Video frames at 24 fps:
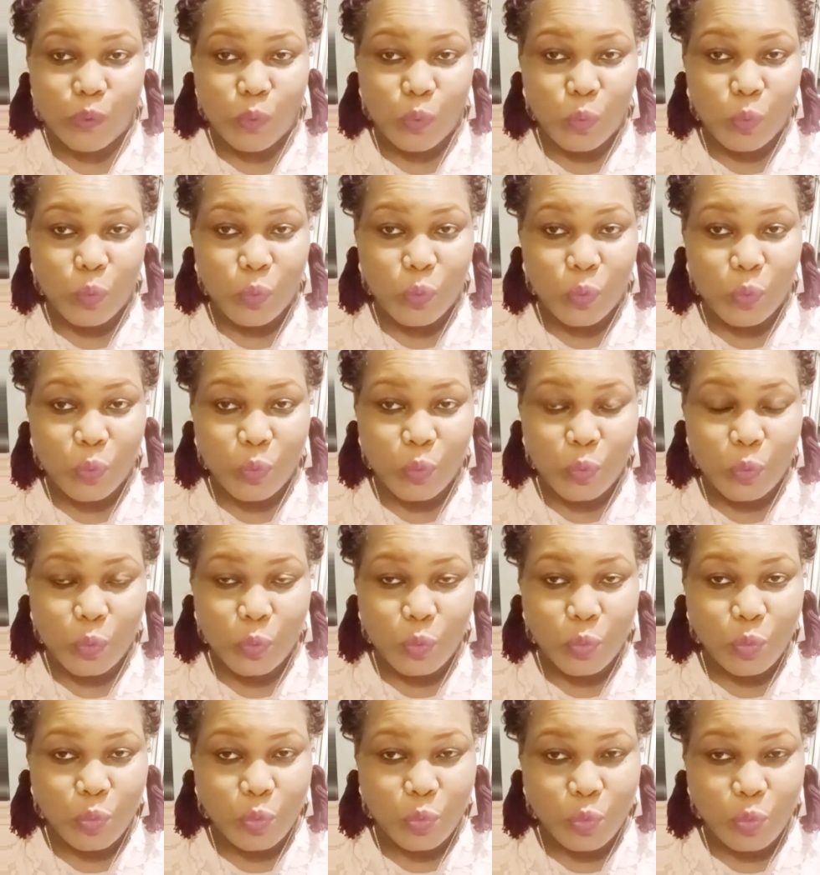
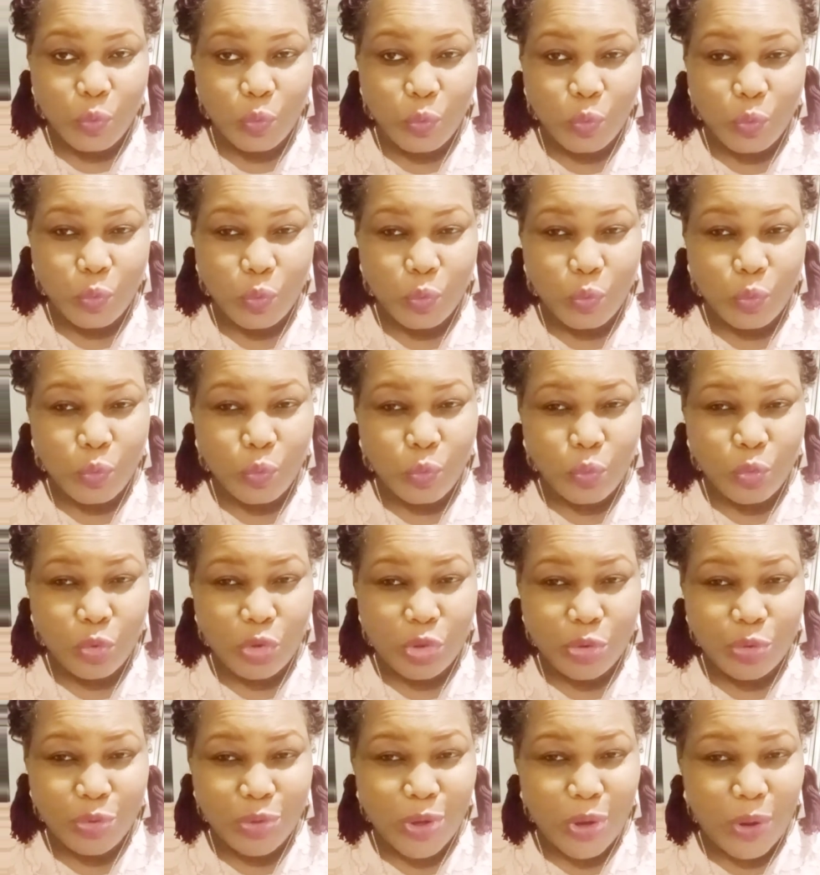Ooh,
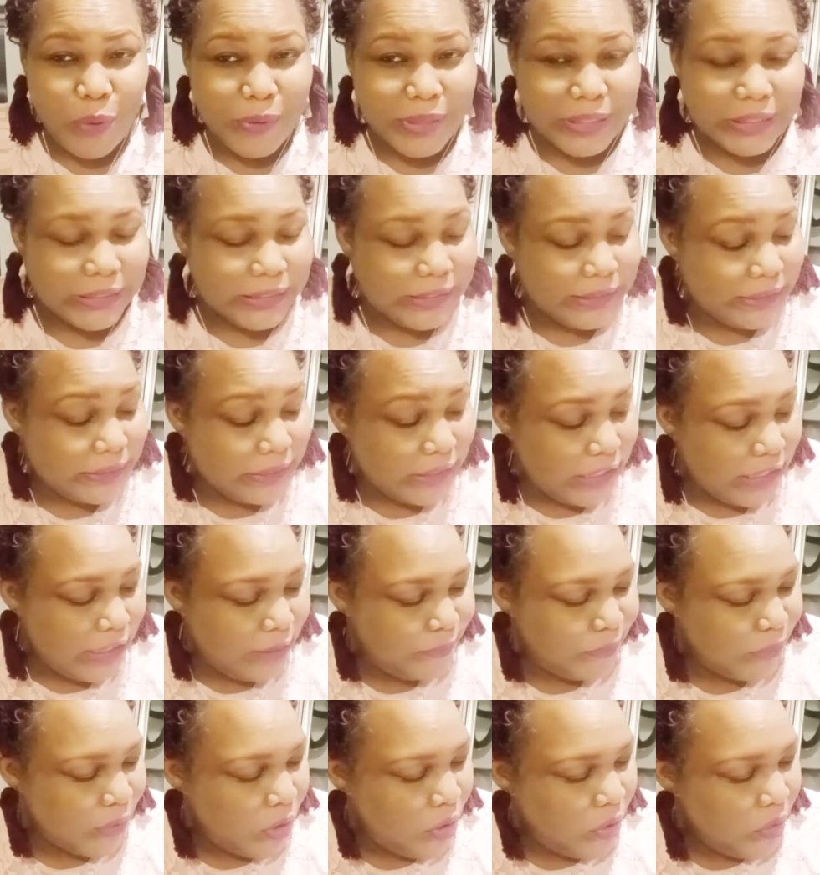you going
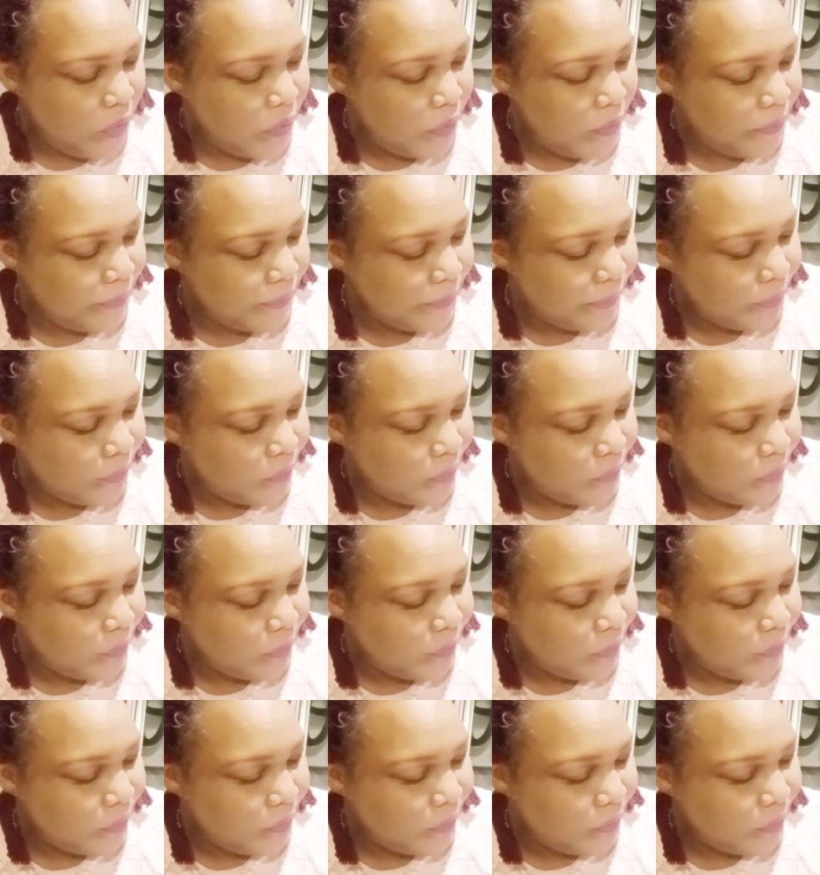deep, oh.